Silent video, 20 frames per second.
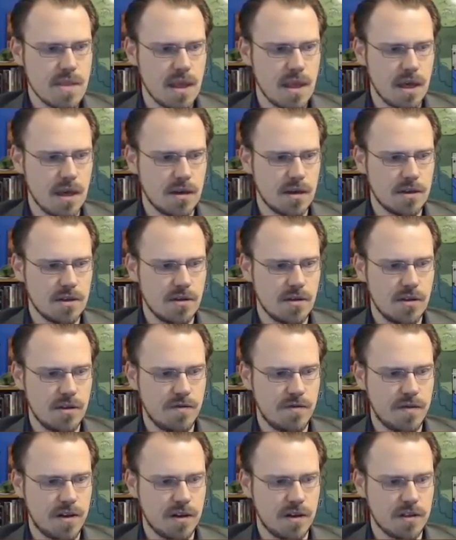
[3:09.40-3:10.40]
I could do the
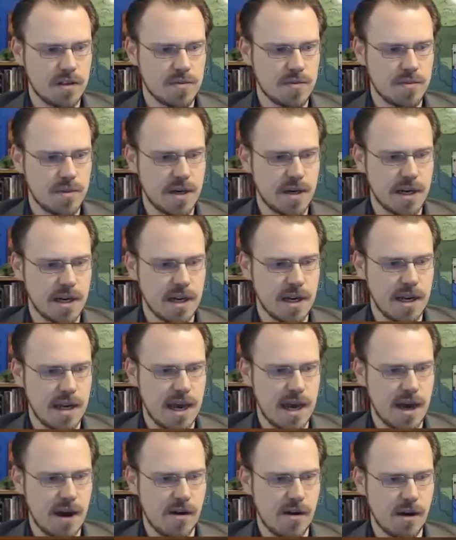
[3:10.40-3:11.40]
Feral Spirit
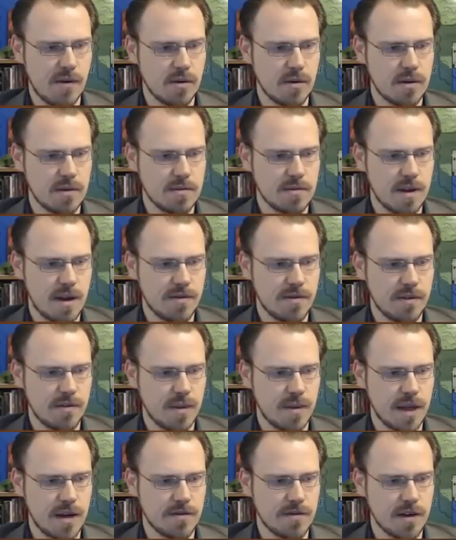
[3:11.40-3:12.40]
now. I wouldn't have enough
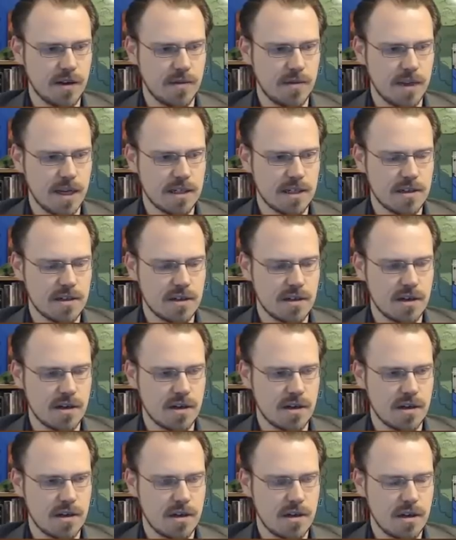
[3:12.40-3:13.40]
mana for him next
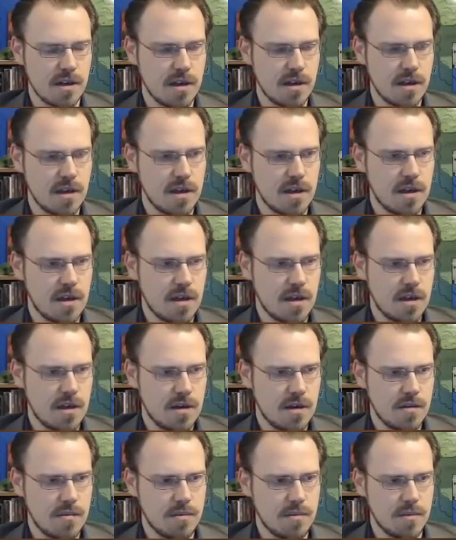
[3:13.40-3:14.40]
turn.
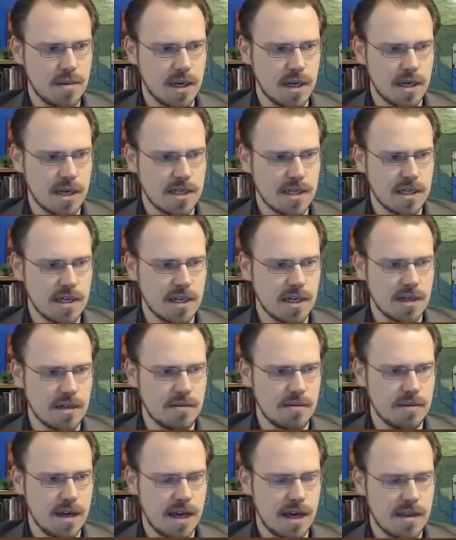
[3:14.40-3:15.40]
But uh,
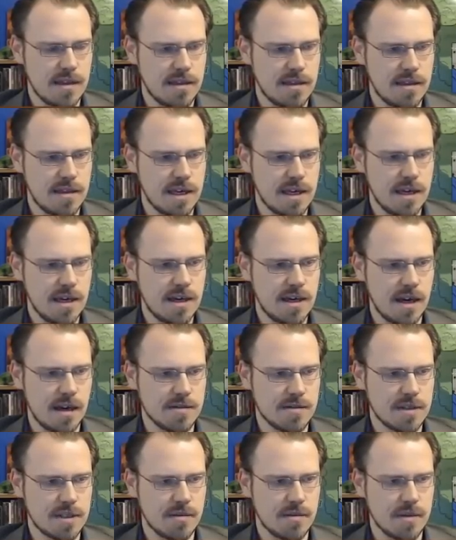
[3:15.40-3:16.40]
I think I'm
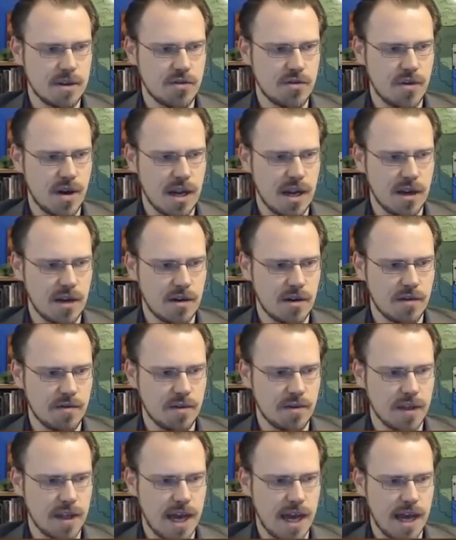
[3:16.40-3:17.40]
just going to be trading her
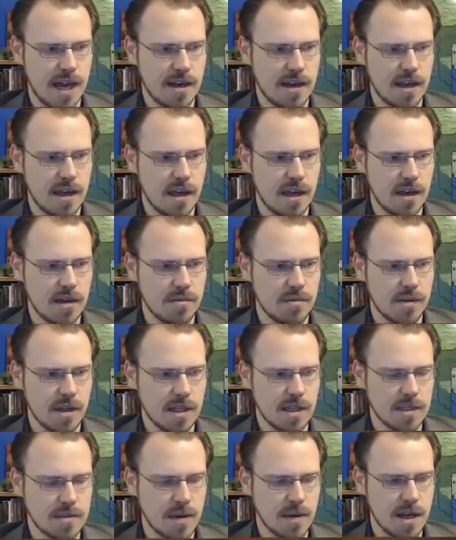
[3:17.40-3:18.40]
for that and playing
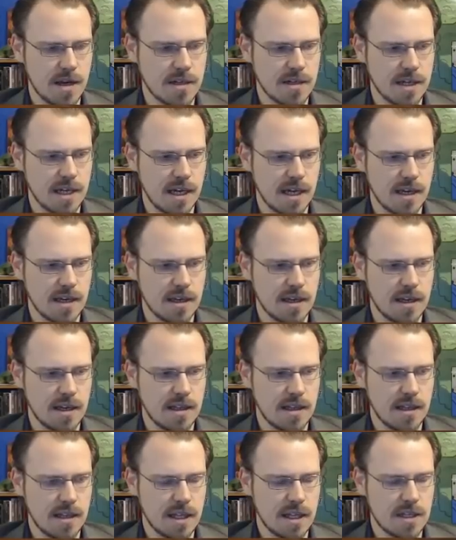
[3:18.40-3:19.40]
the Spider Tank, and I
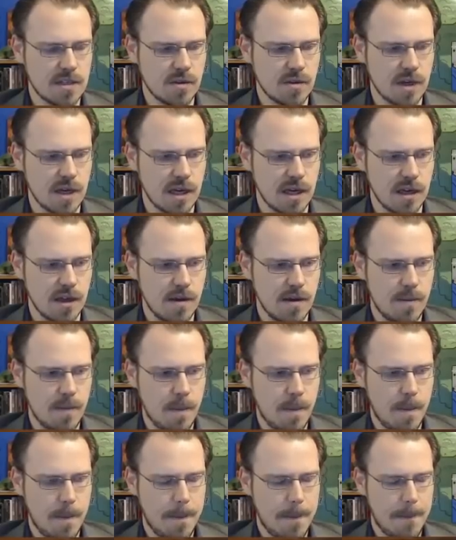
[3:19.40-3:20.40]
think that's okay.
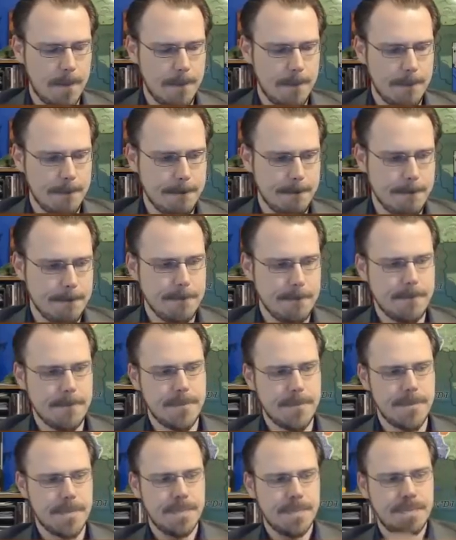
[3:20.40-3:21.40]
I
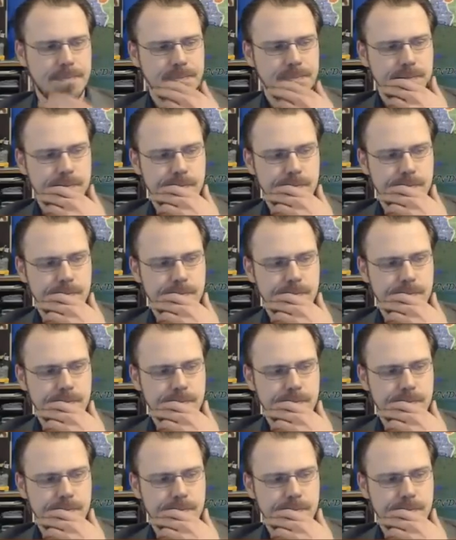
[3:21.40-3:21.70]
wonder...